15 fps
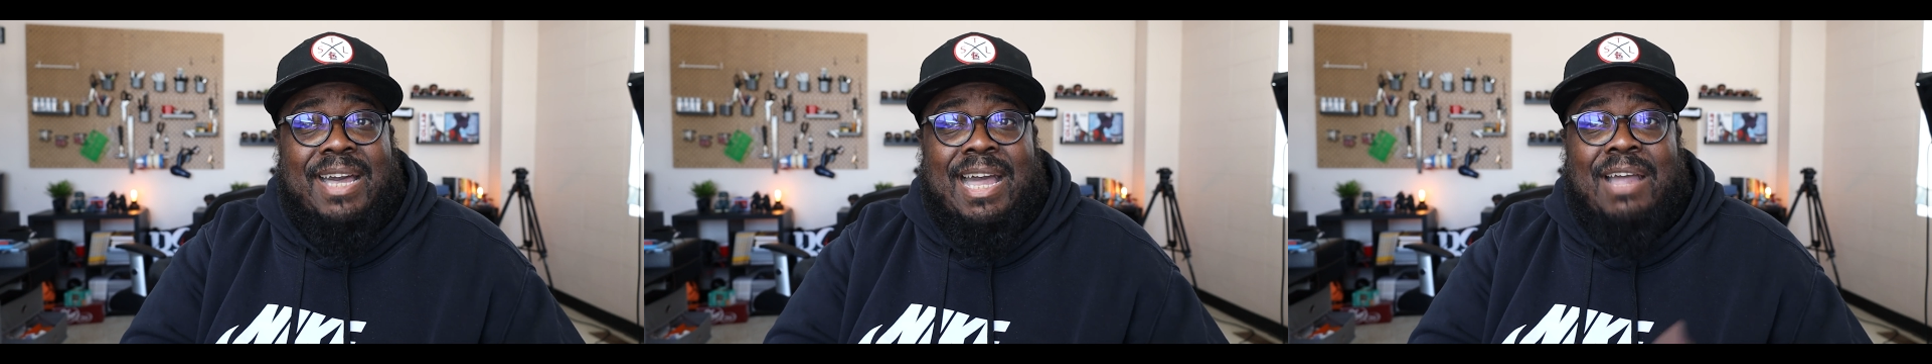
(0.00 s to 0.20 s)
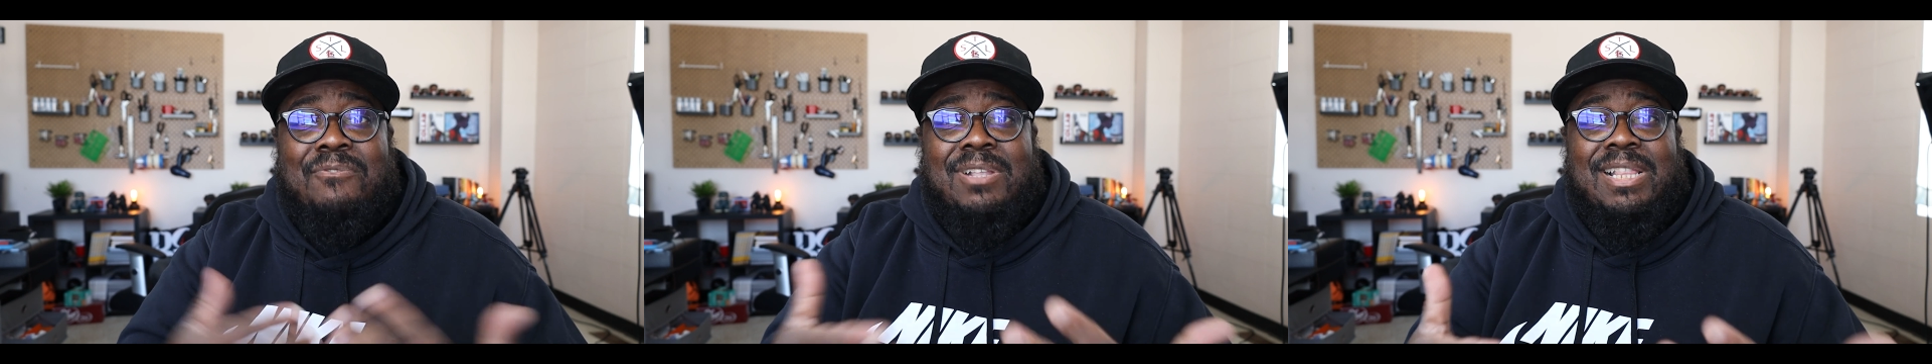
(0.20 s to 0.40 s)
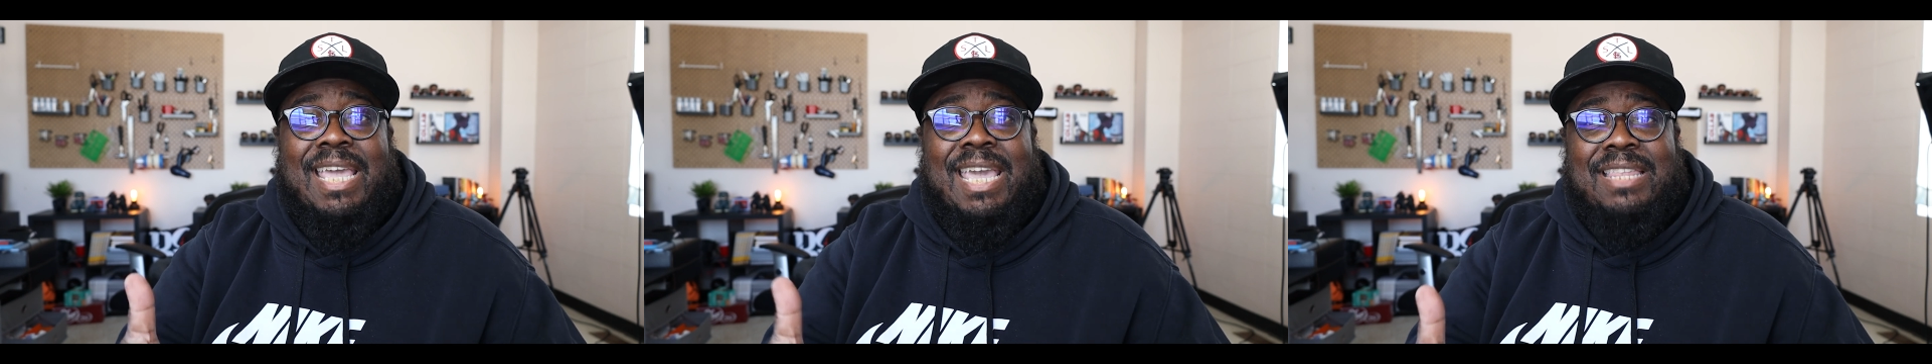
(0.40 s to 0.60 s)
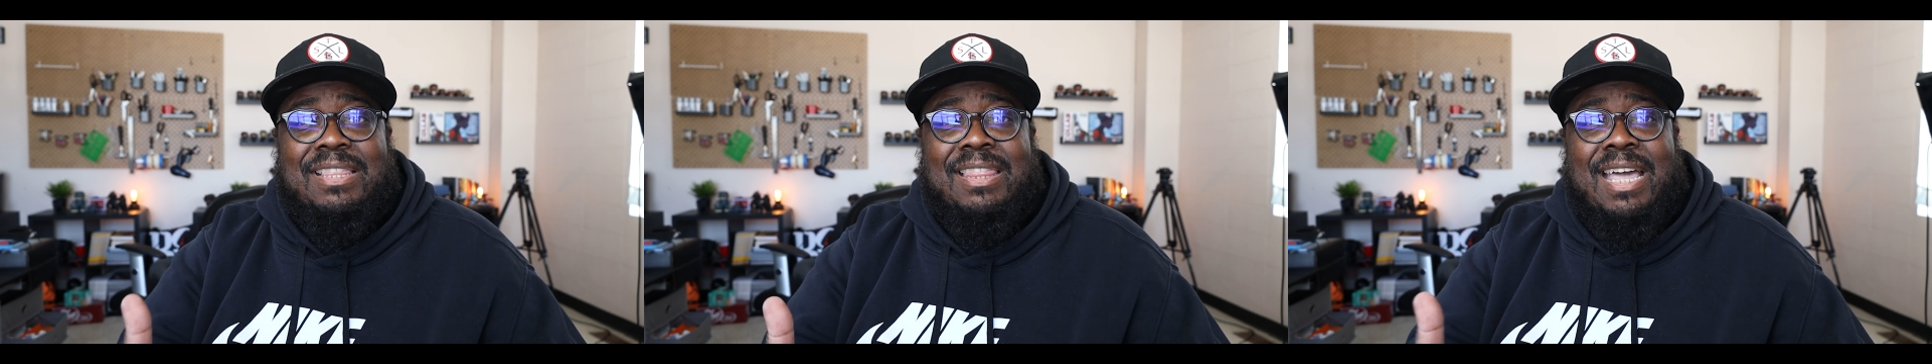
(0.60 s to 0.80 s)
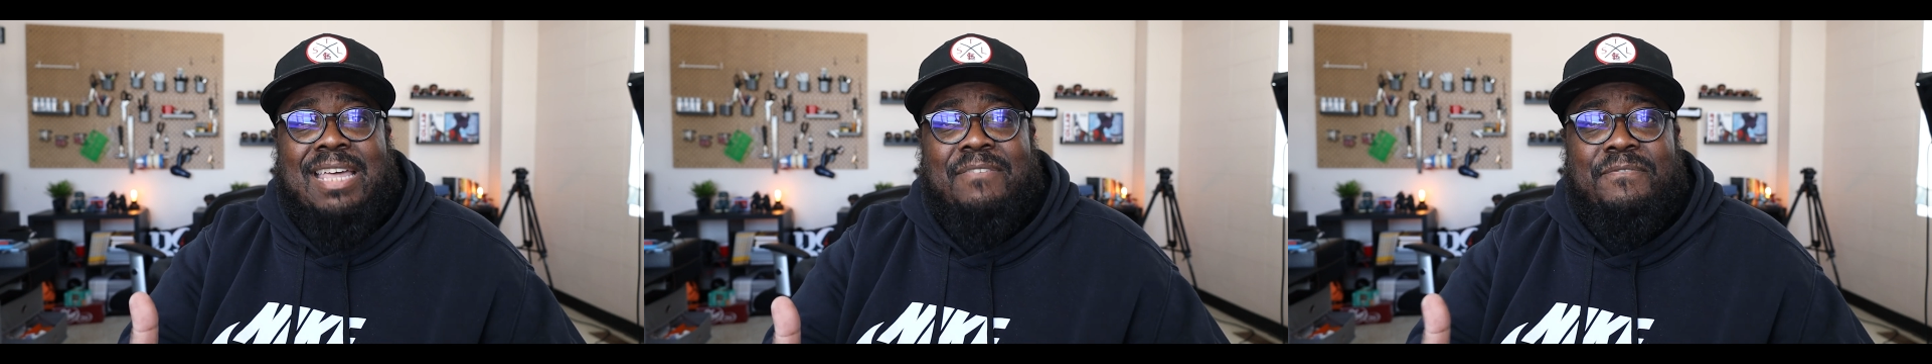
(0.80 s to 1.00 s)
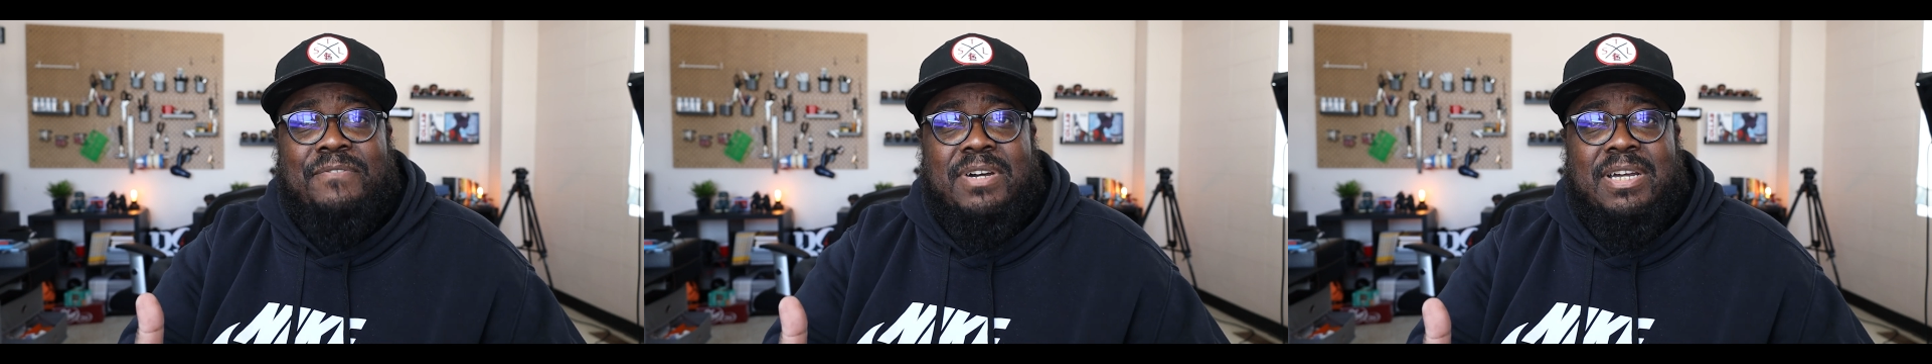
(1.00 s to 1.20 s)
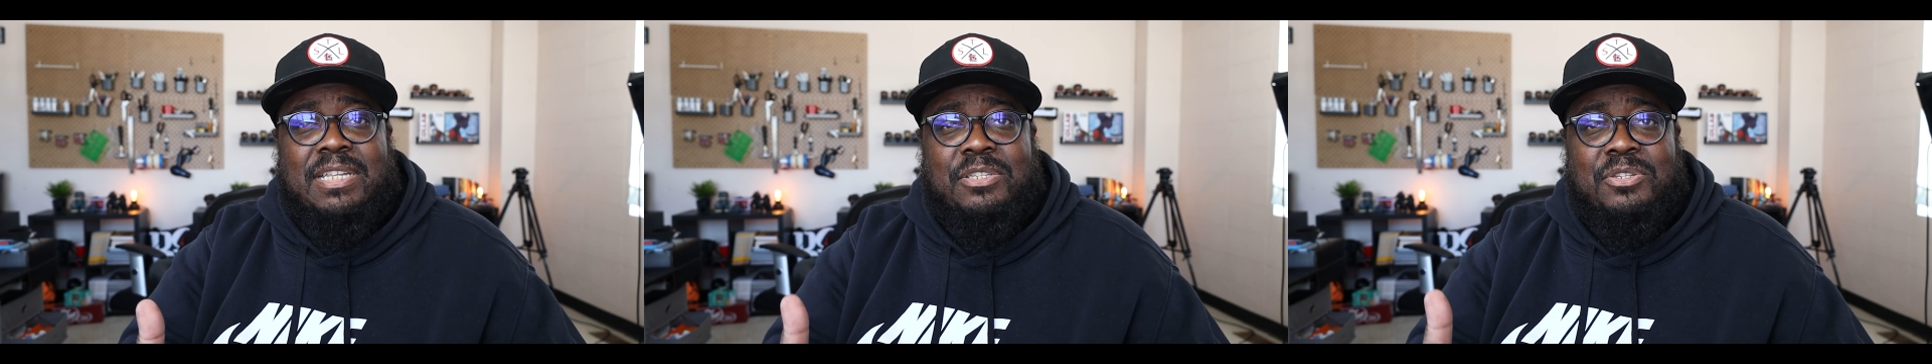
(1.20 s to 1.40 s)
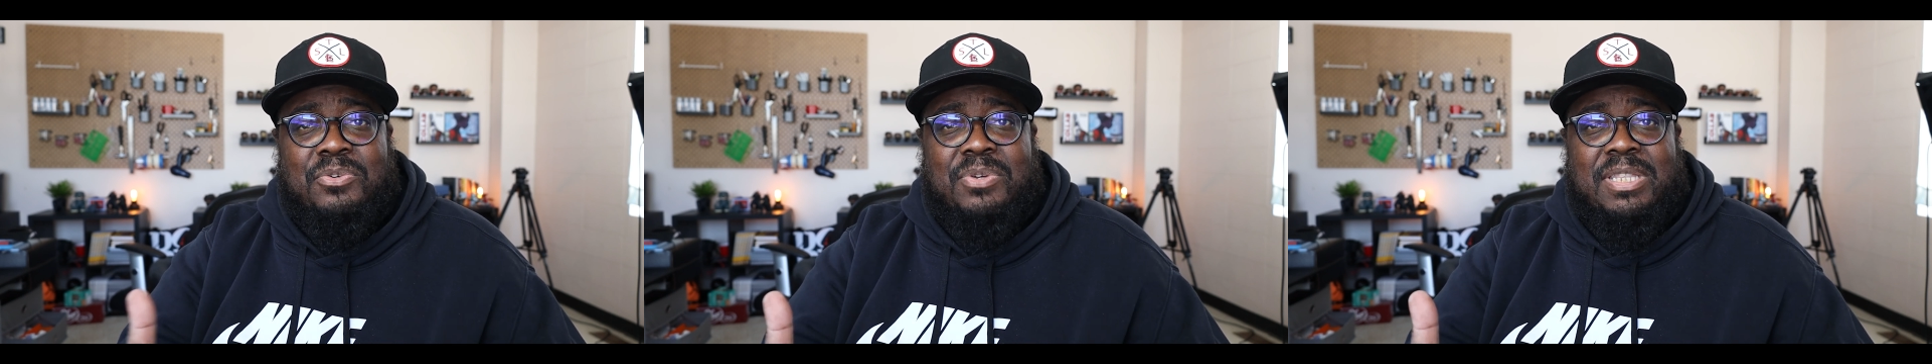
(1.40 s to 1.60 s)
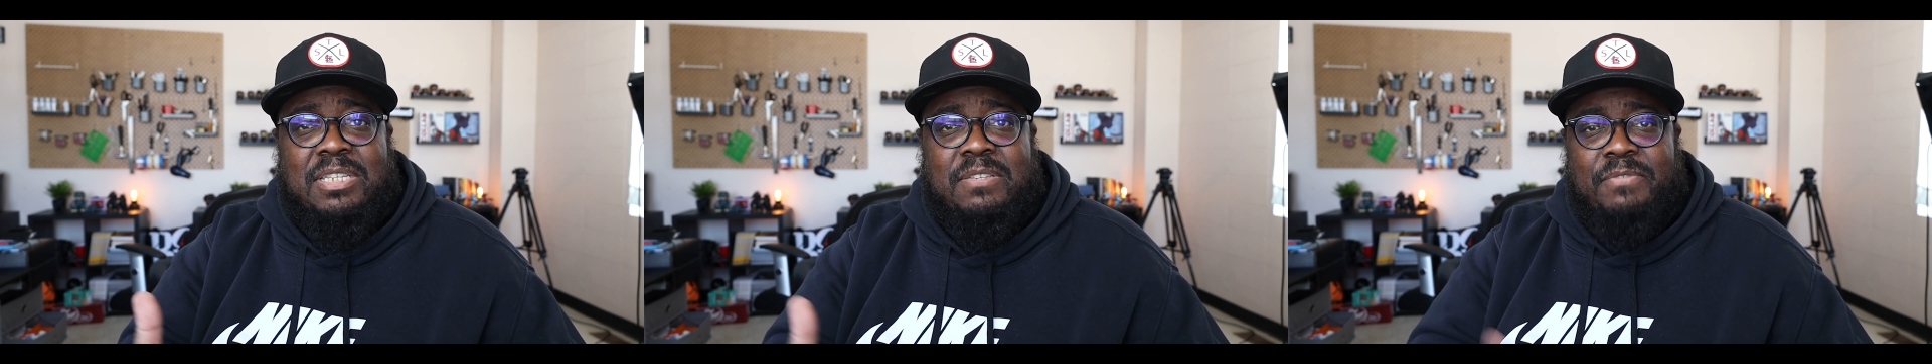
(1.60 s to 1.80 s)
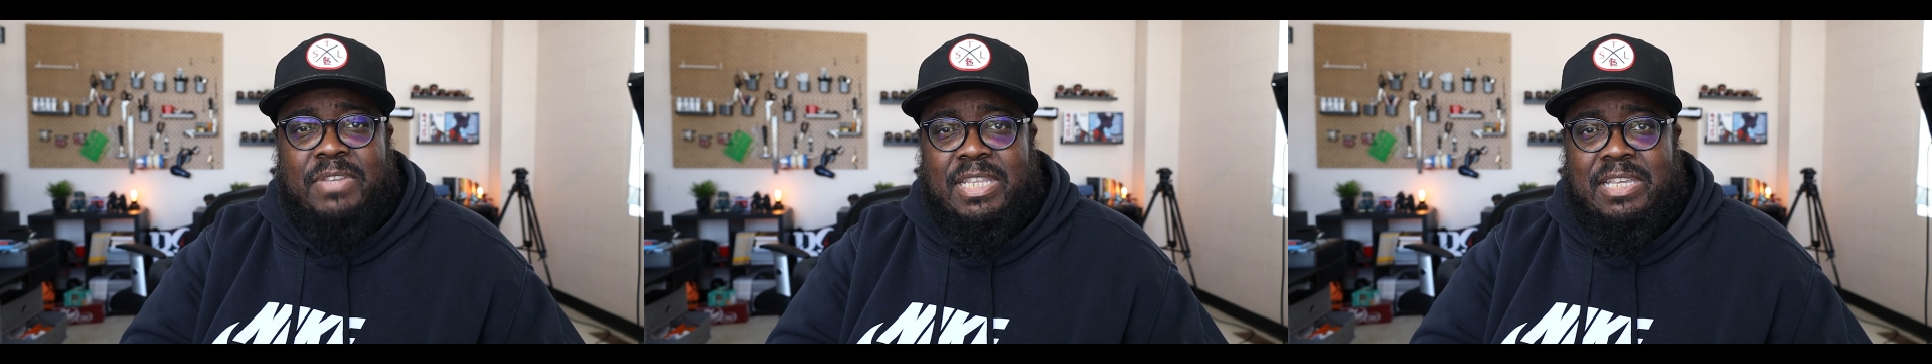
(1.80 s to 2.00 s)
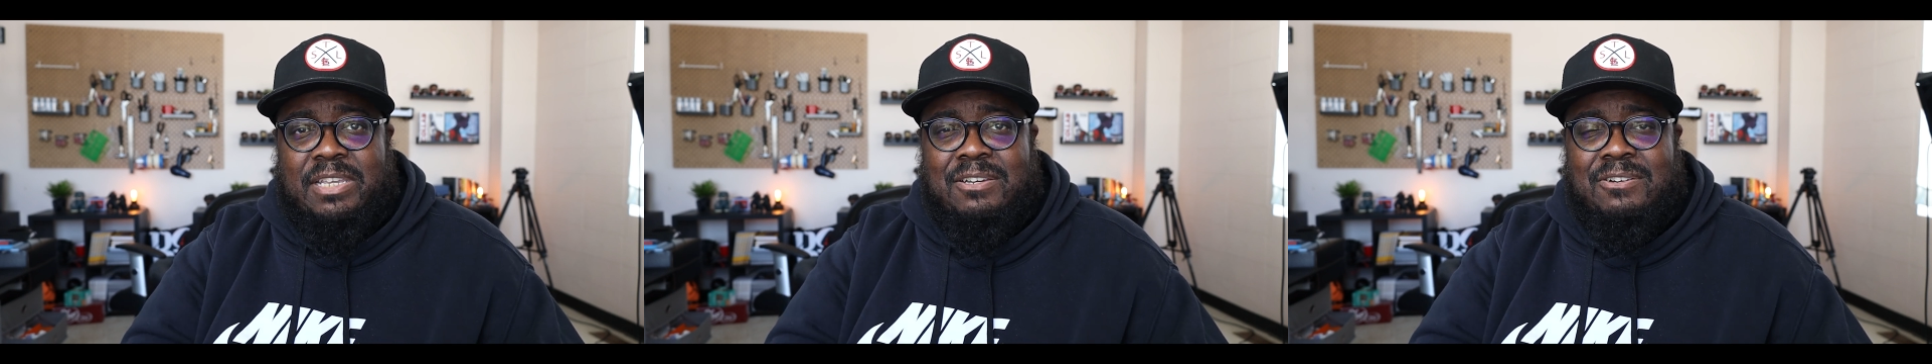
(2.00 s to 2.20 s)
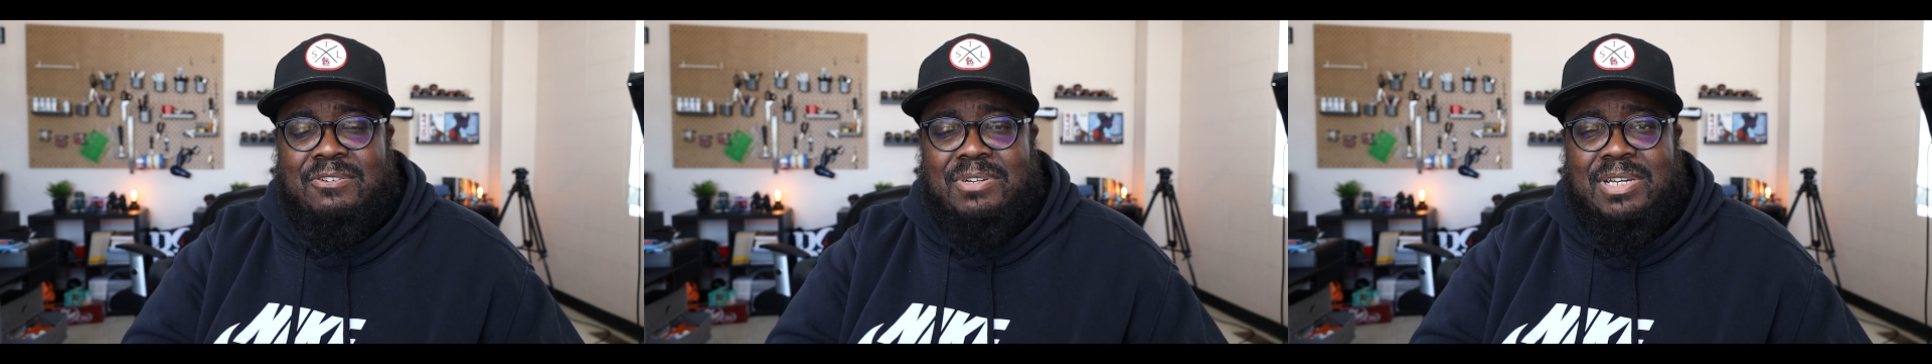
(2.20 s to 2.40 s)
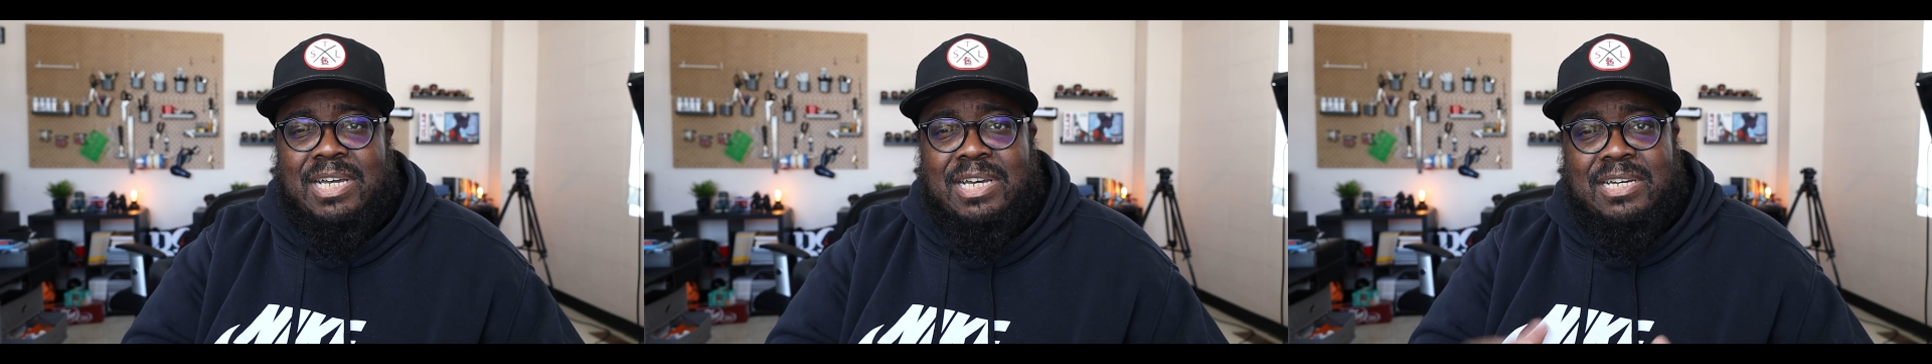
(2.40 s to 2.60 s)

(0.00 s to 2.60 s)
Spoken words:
I really had a lot of fun doing this video.